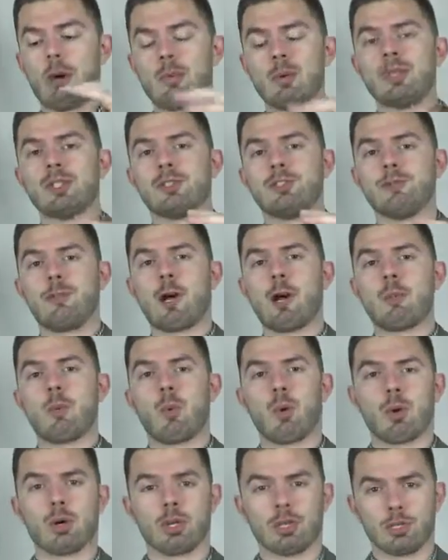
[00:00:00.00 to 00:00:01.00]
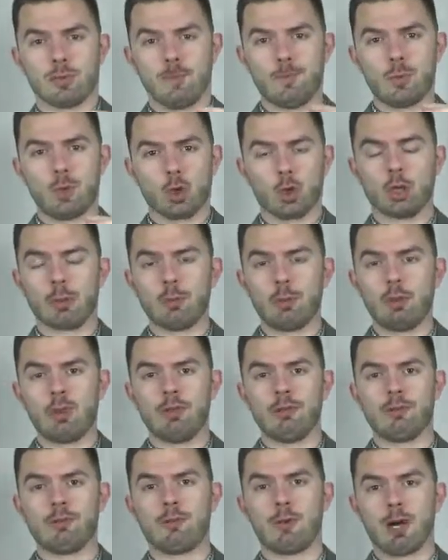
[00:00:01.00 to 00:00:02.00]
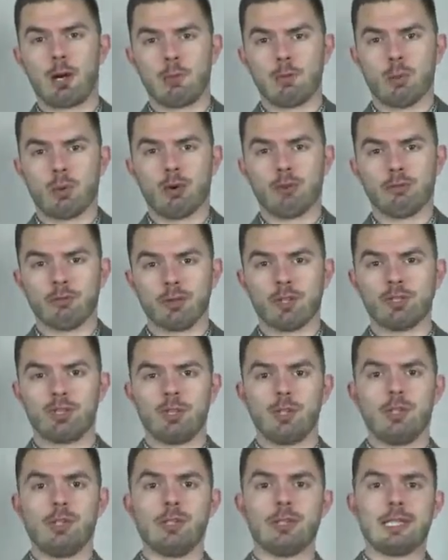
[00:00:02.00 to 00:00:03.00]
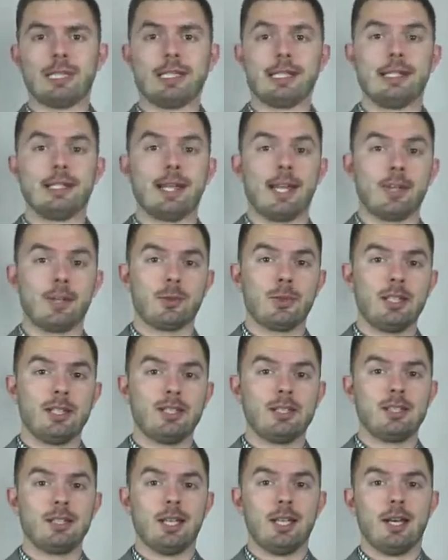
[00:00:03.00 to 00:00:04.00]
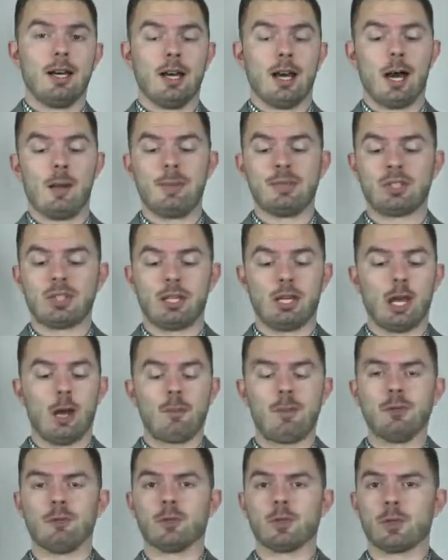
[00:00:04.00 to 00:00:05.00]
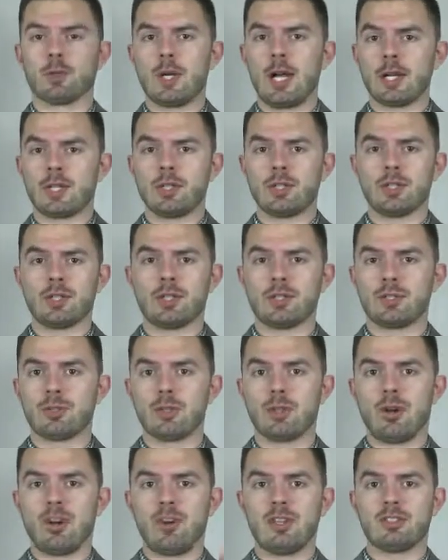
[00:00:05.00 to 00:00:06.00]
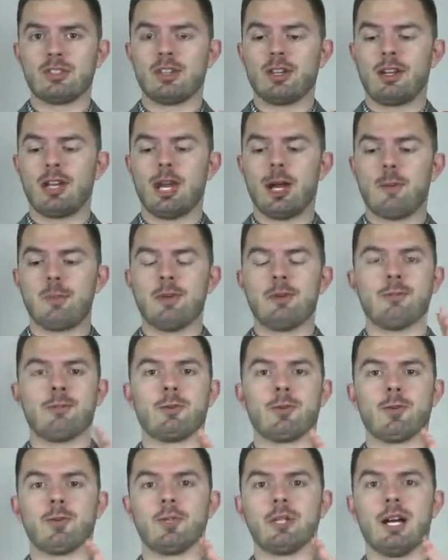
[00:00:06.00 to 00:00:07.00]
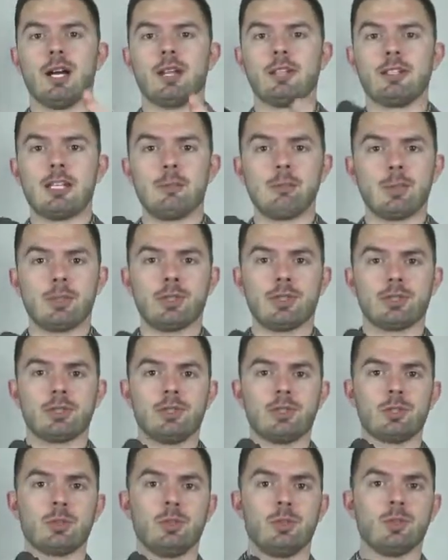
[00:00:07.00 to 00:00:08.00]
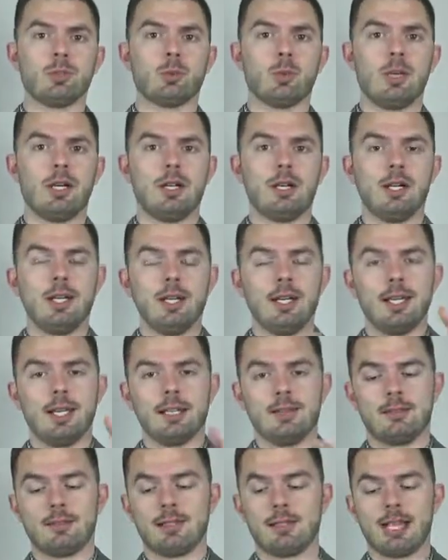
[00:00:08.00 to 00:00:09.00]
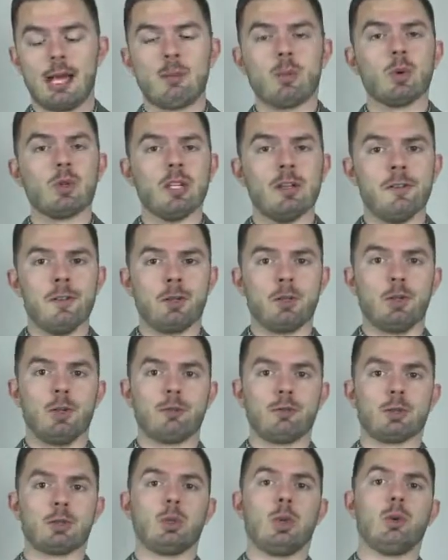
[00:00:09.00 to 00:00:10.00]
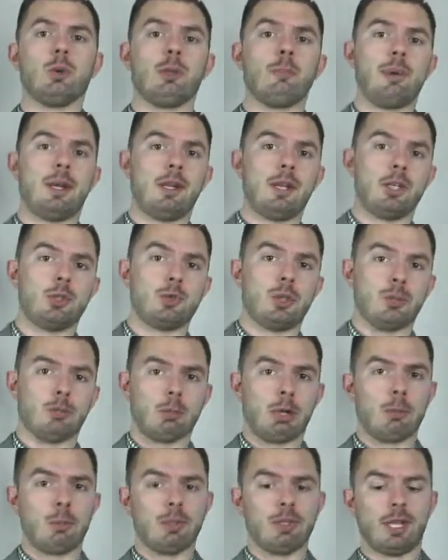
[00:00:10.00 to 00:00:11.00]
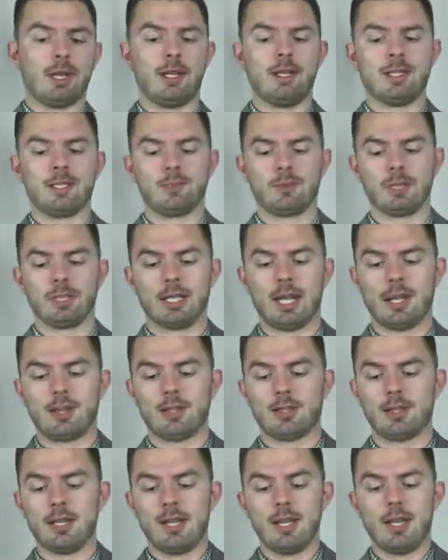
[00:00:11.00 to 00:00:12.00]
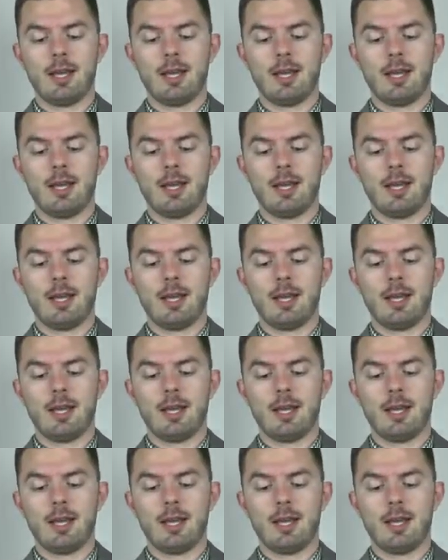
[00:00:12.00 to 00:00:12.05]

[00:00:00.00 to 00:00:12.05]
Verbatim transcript: is far more durable and far more versatile than the leather is. It's going to help you for traction control, it's going to help you for temperature control as well. It's a lot more difficult for cold to penetrate rubber than it is for leather.